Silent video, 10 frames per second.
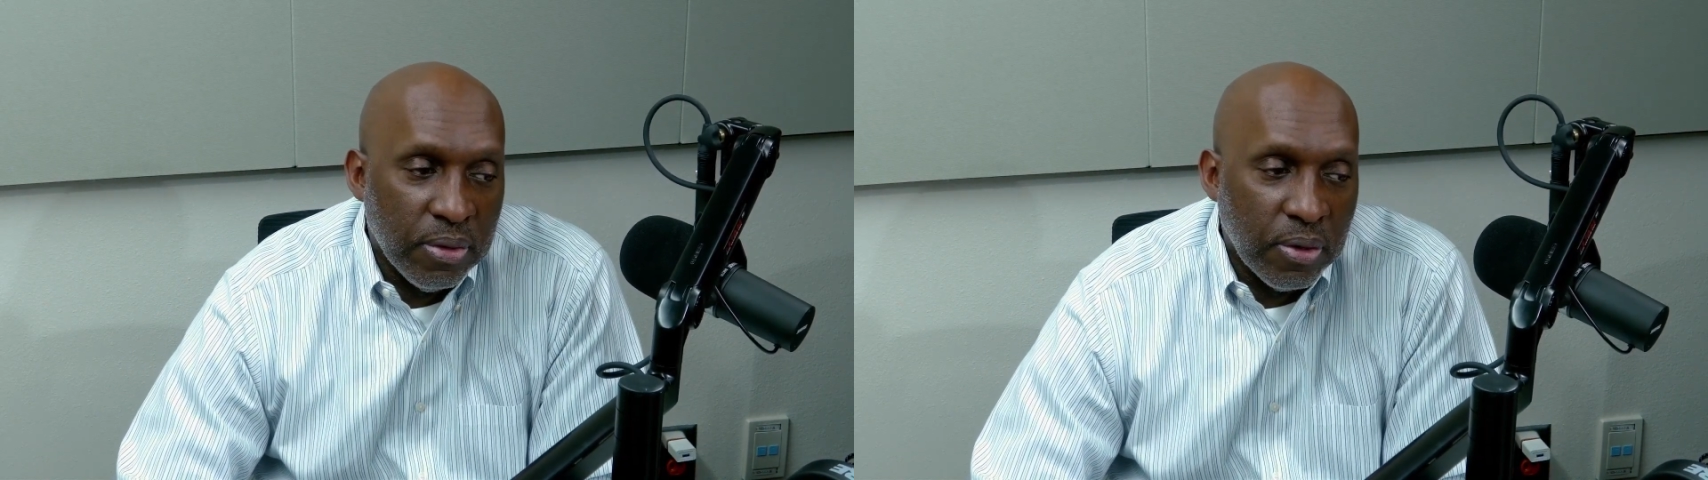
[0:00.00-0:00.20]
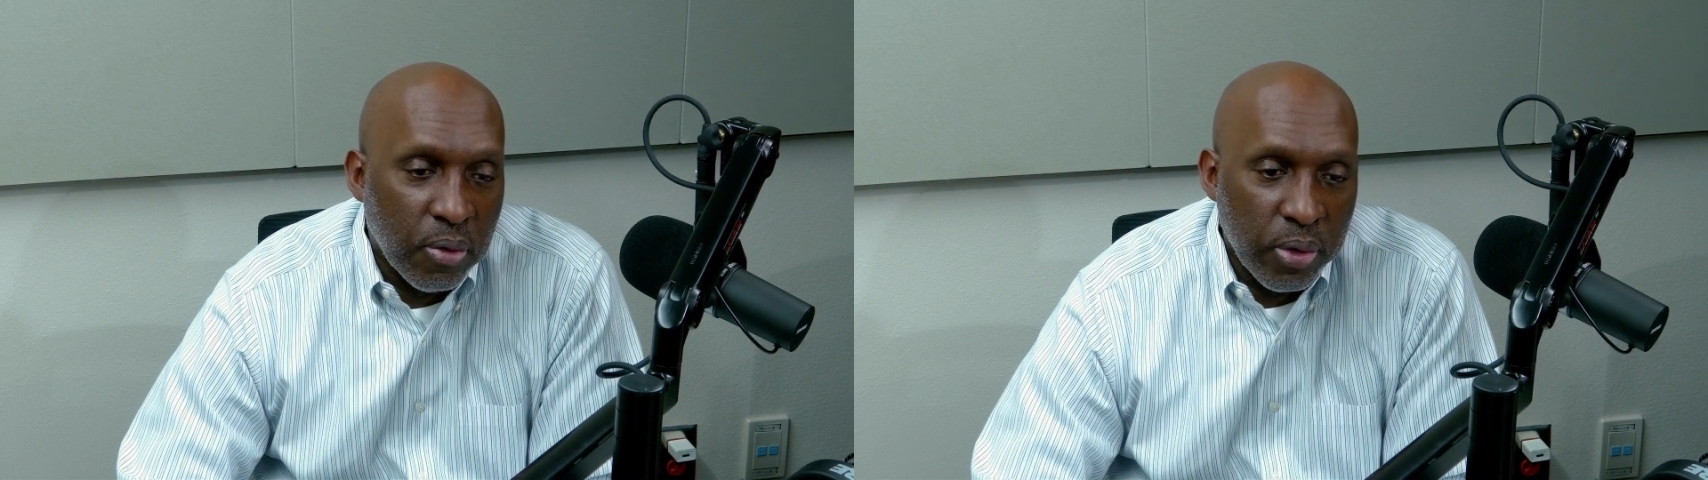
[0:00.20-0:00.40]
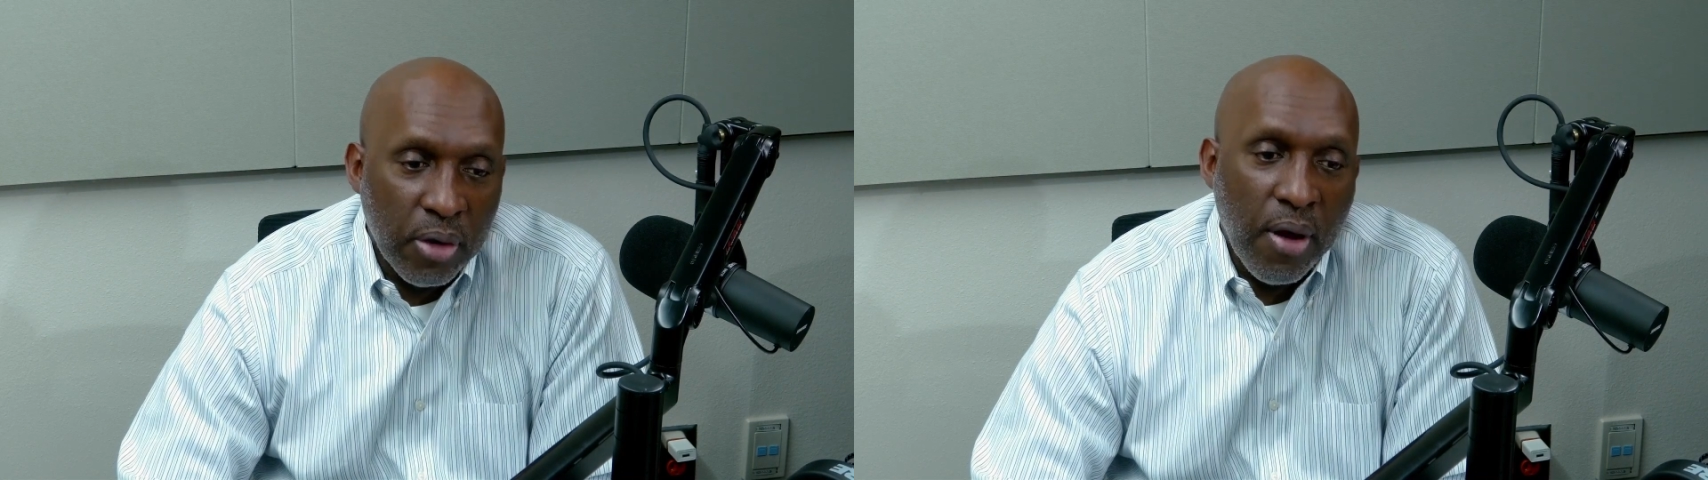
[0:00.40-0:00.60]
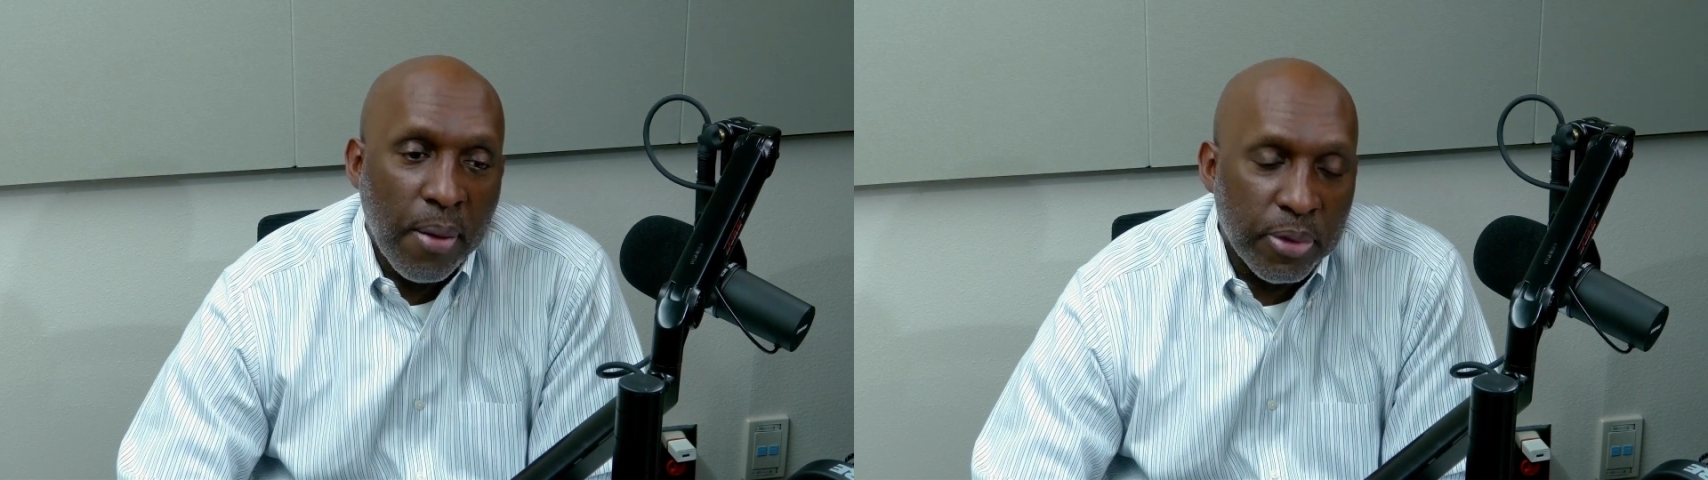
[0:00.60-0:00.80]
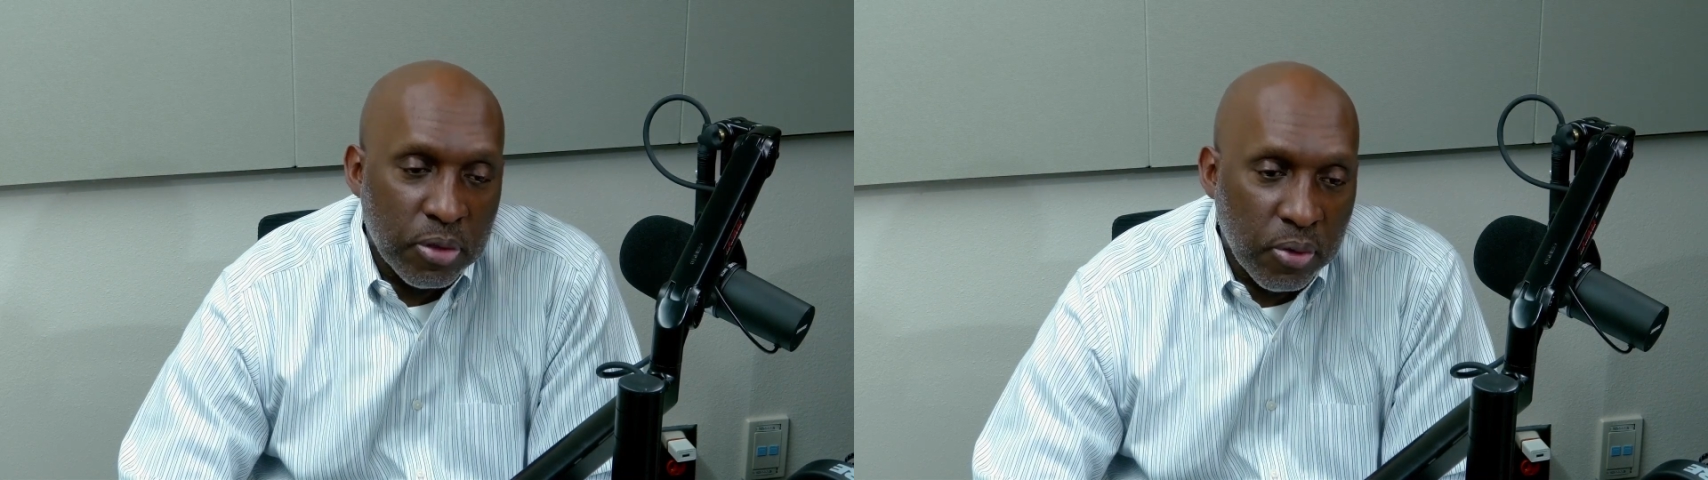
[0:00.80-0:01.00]
career
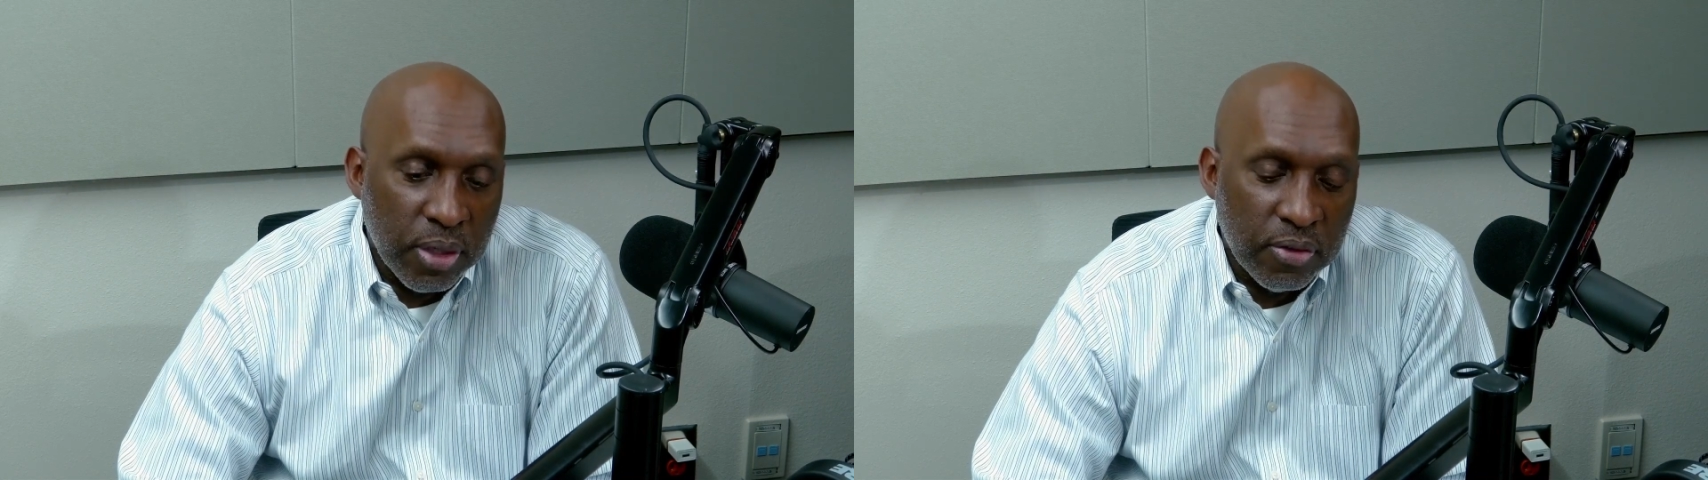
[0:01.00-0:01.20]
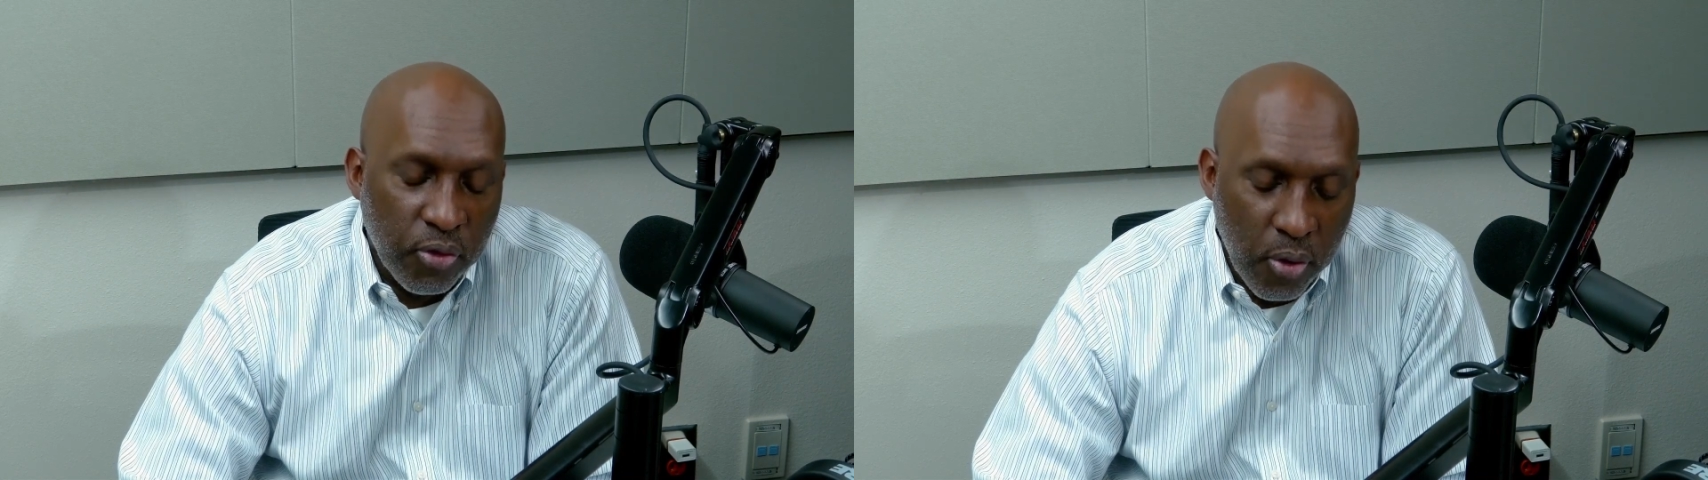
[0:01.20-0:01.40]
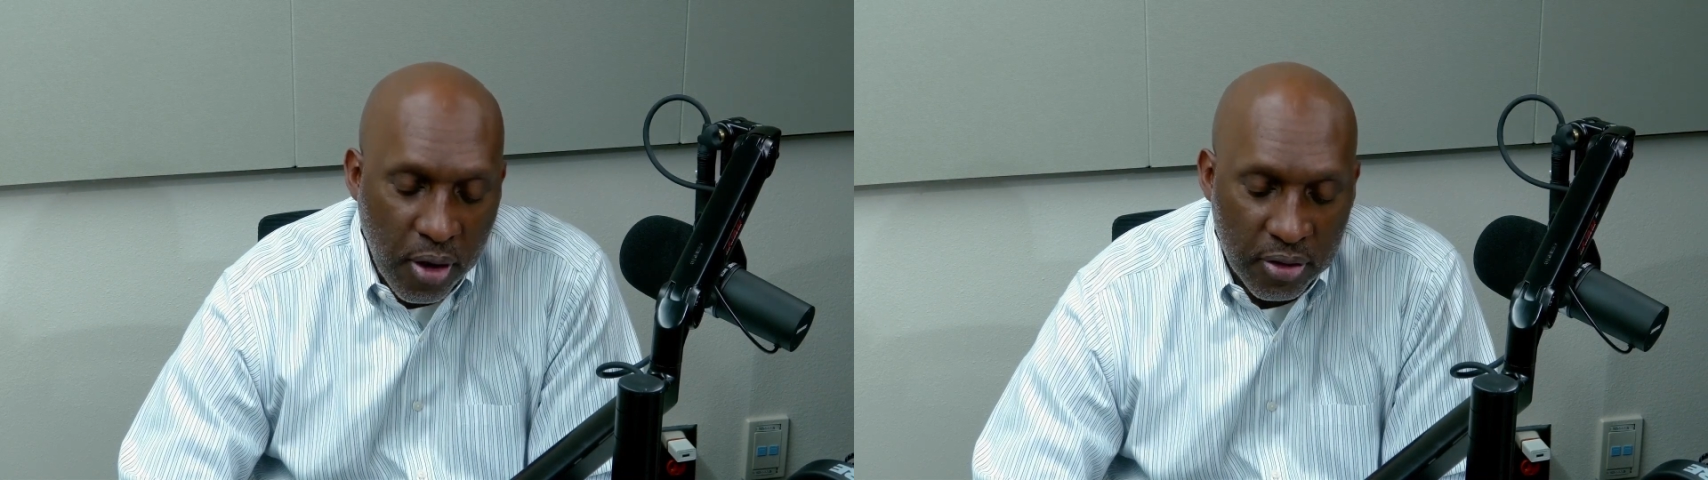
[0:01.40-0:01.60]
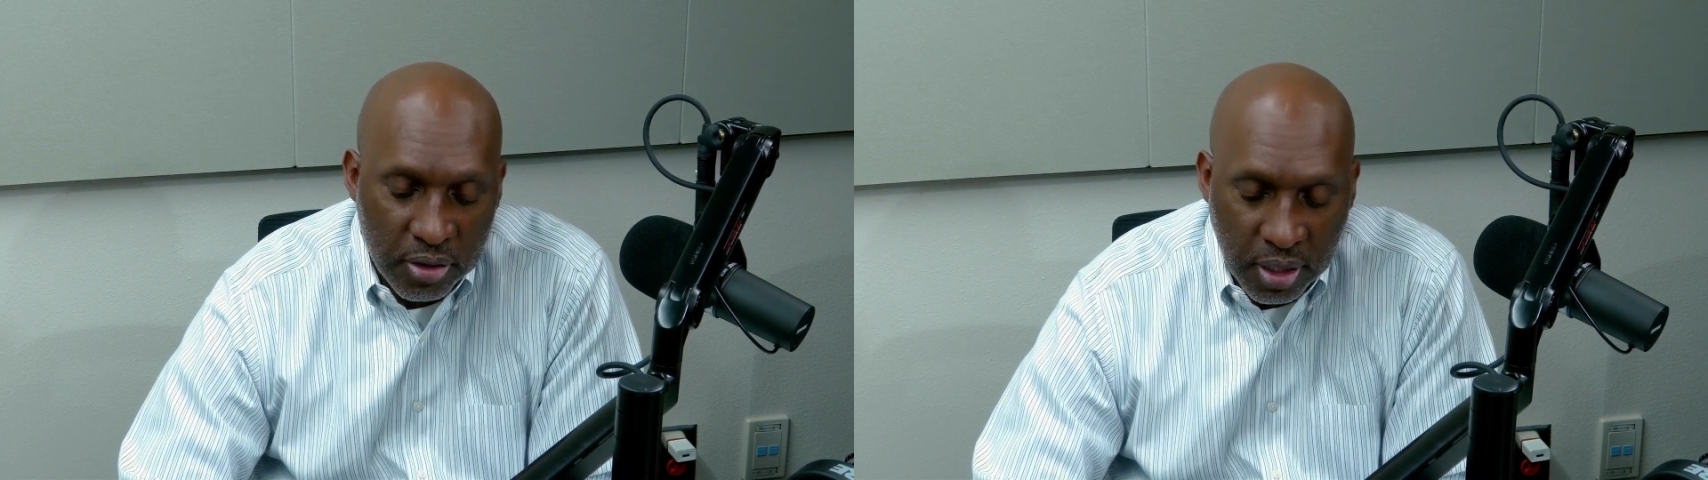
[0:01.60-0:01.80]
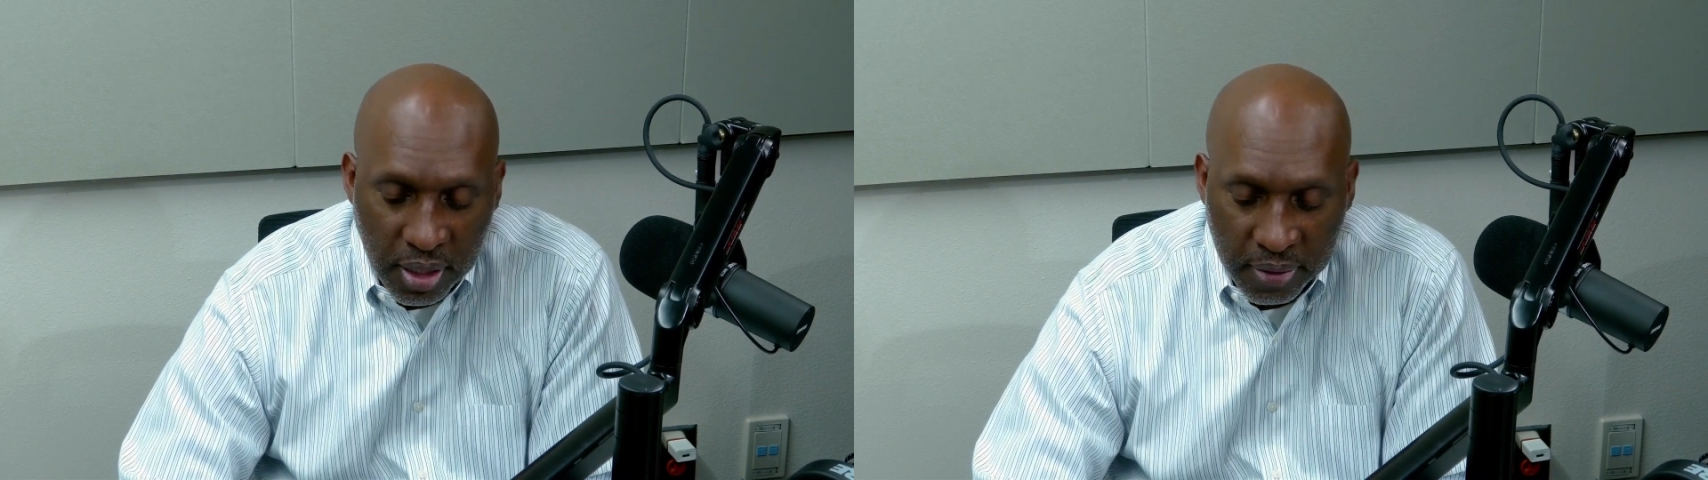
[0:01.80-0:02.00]
opportunities for our
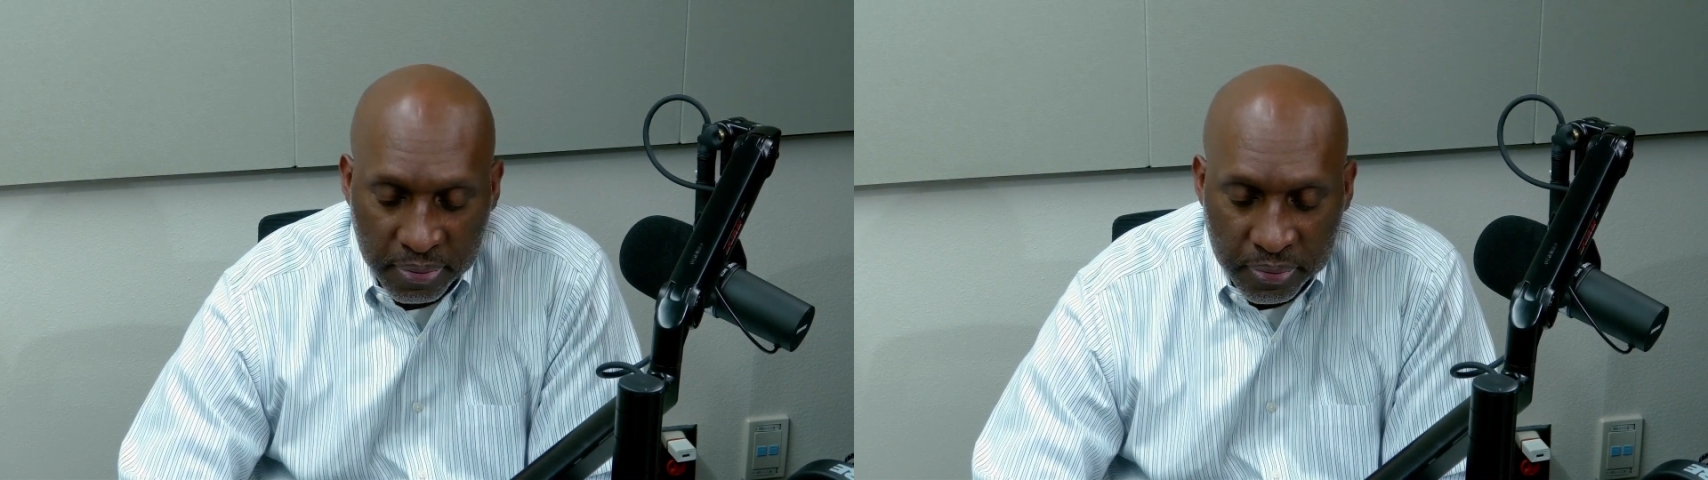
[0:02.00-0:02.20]
city.